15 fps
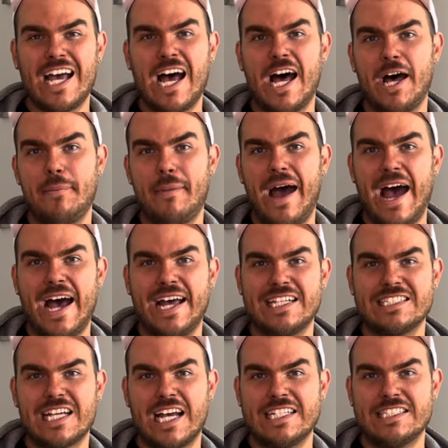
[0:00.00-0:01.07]

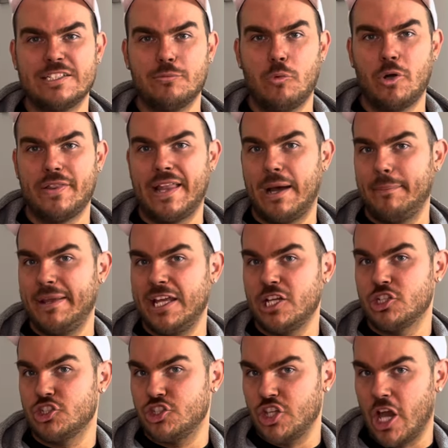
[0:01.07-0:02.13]
and I didn't want that being
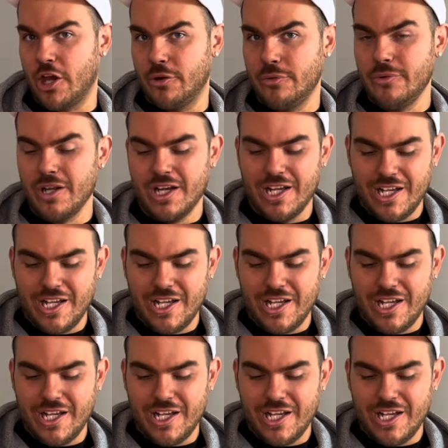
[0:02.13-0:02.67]
shown.